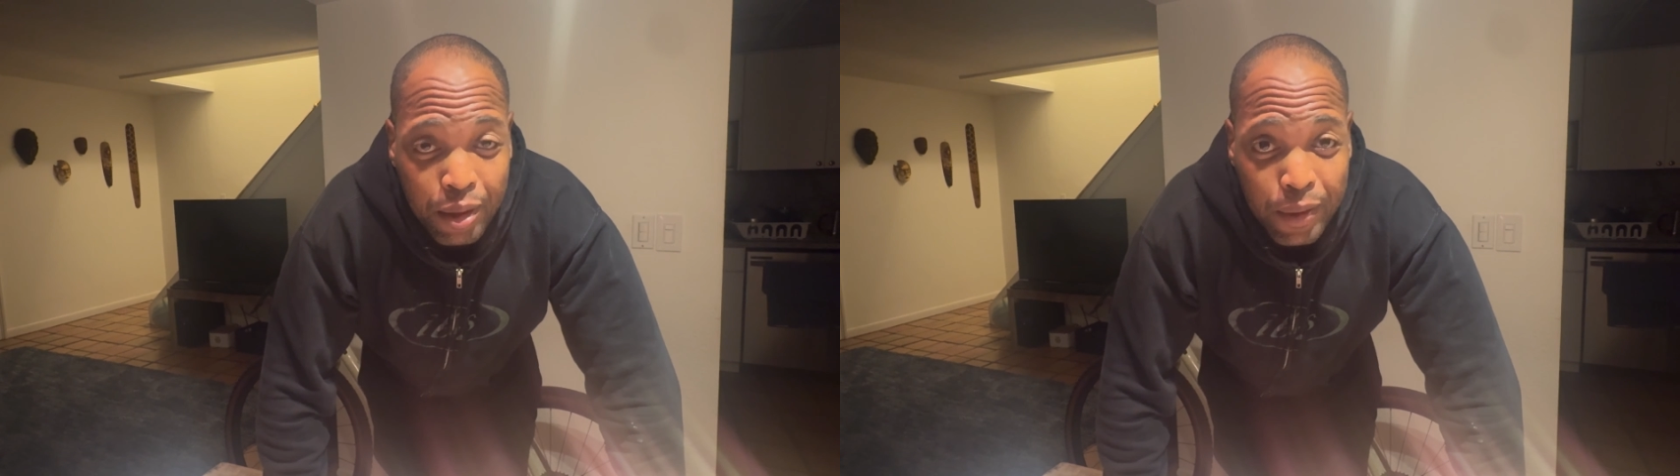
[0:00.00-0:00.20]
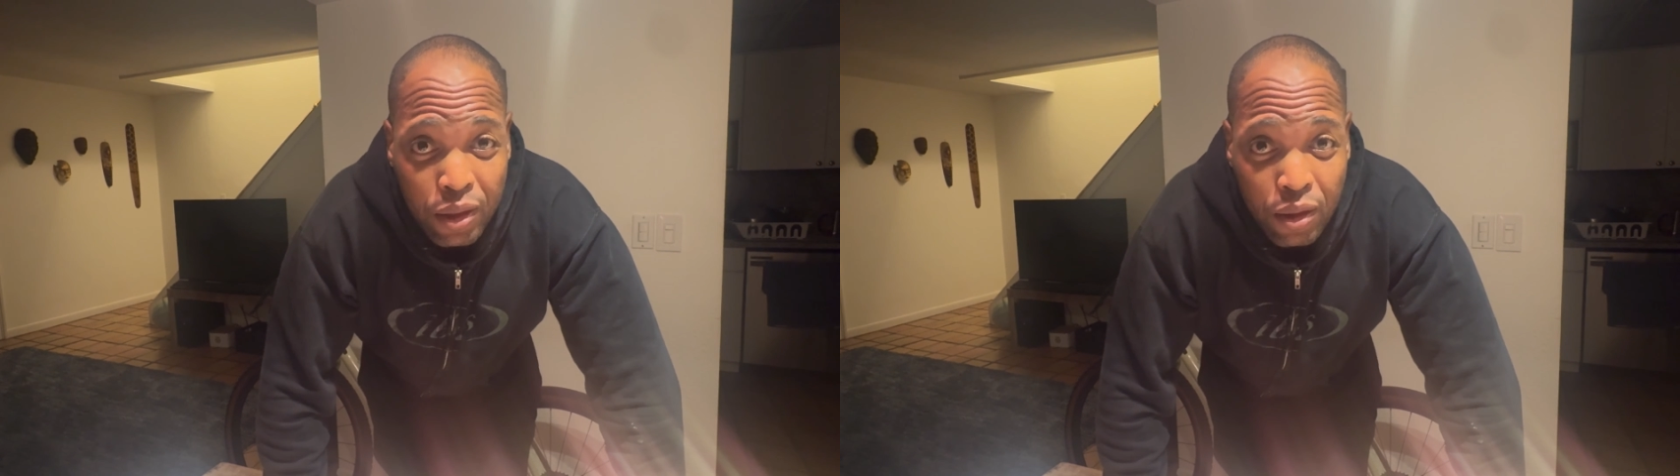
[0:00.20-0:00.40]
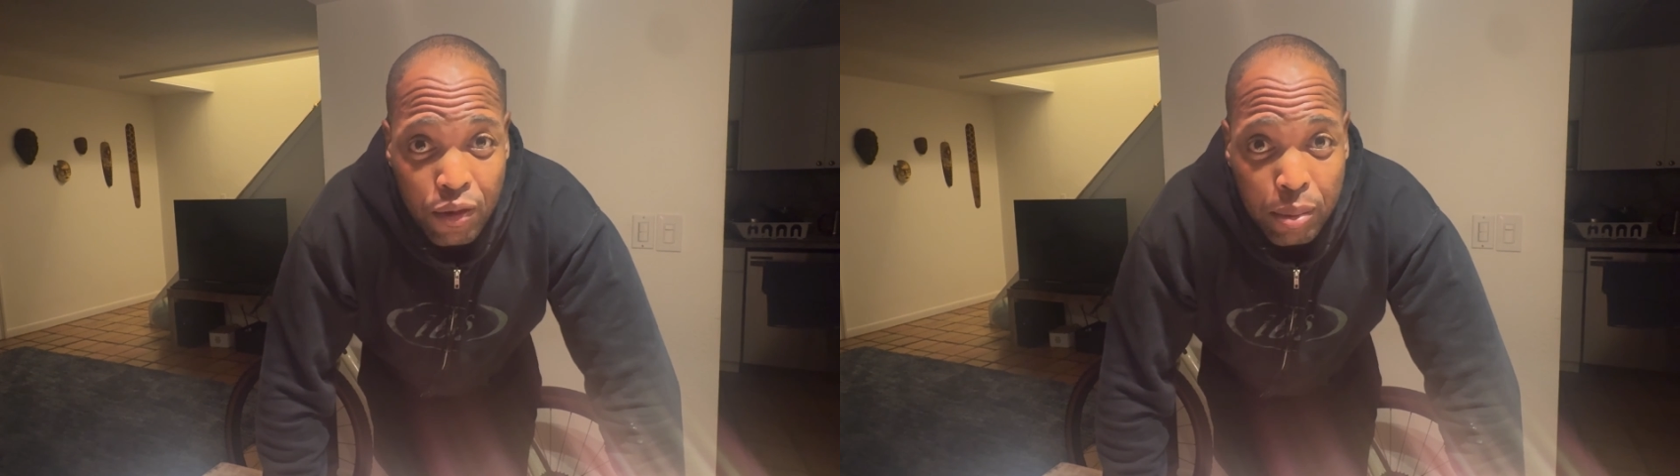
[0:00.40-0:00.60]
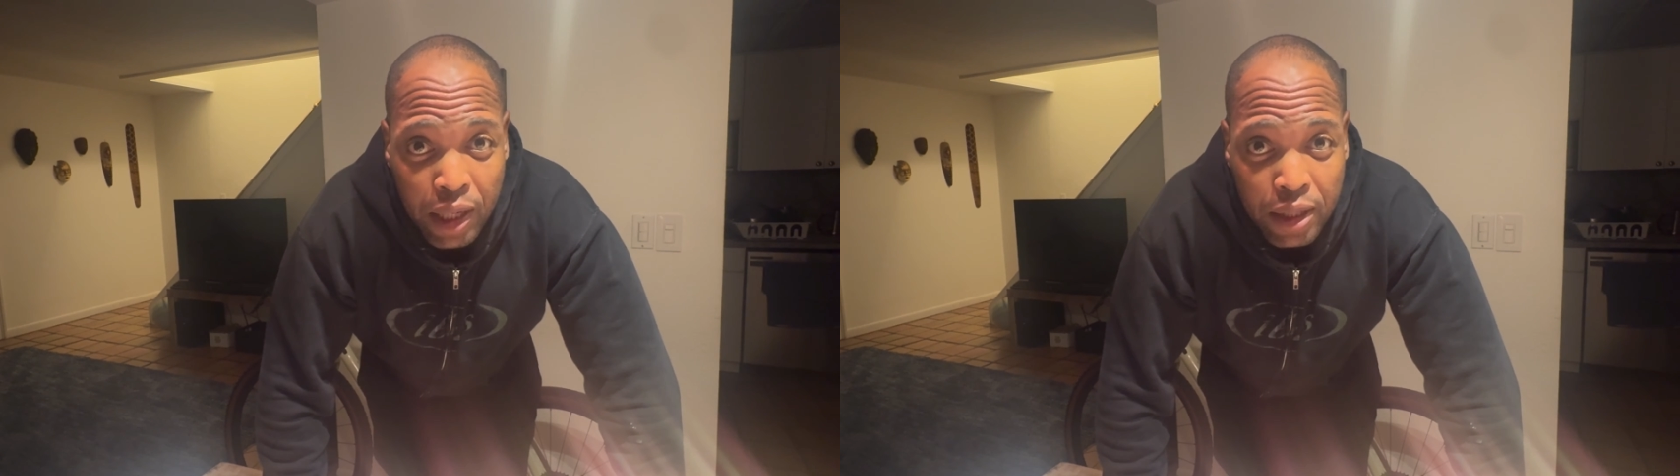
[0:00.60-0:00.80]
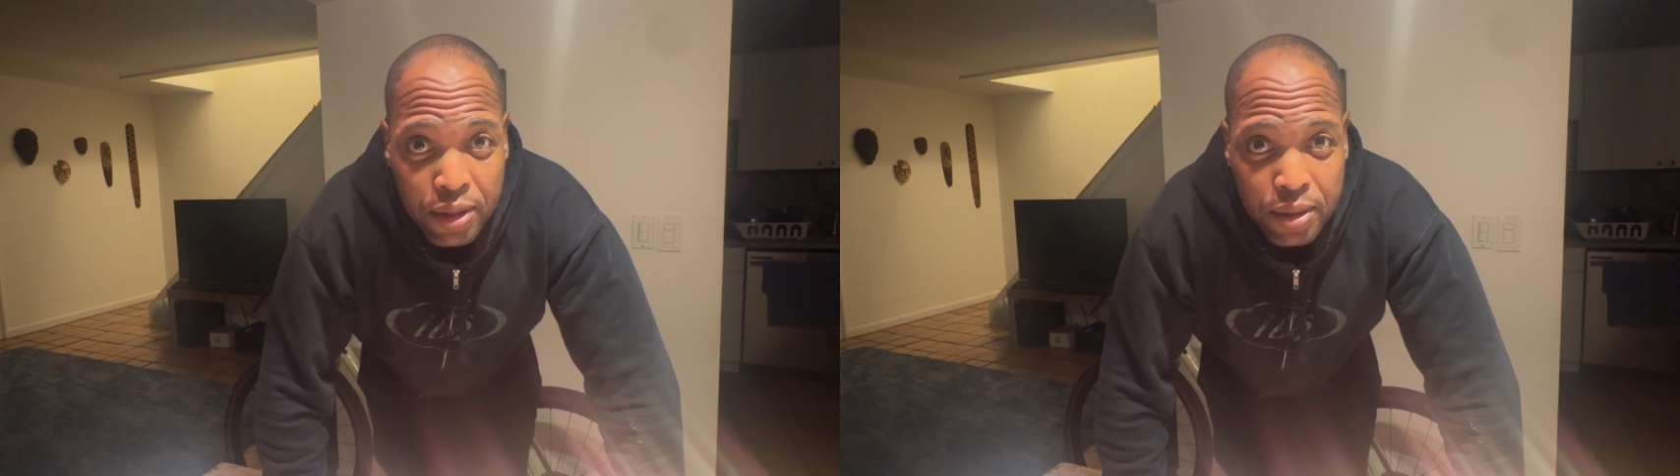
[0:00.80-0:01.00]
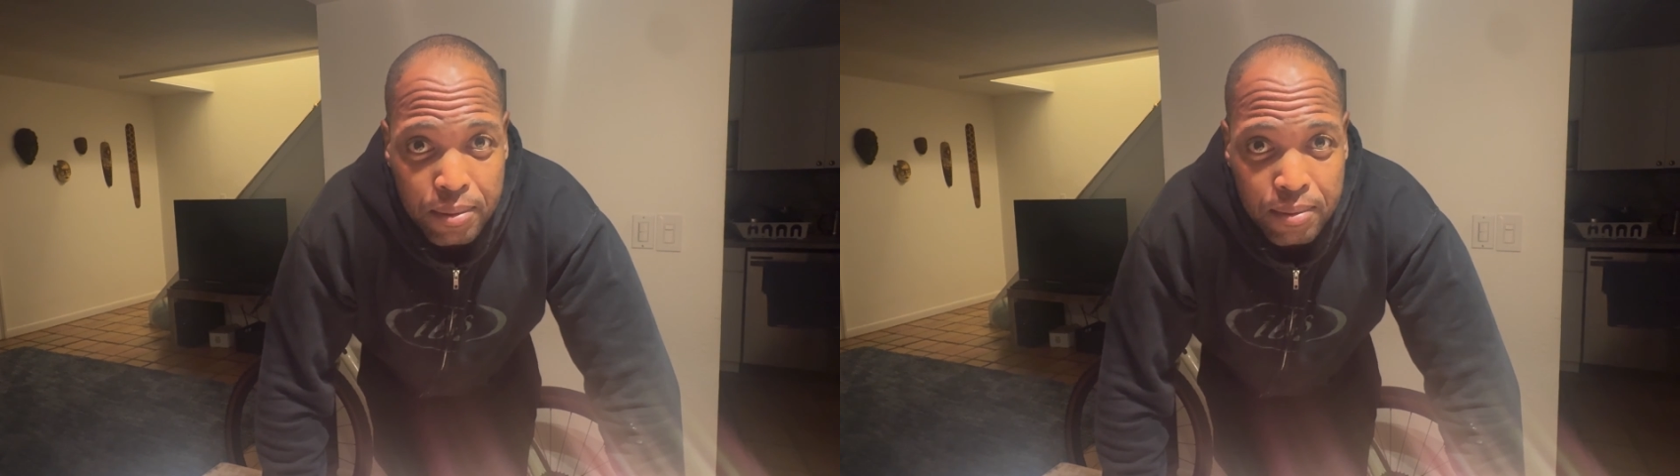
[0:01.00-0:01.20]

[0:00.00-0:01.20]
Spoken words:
we do it for bikes.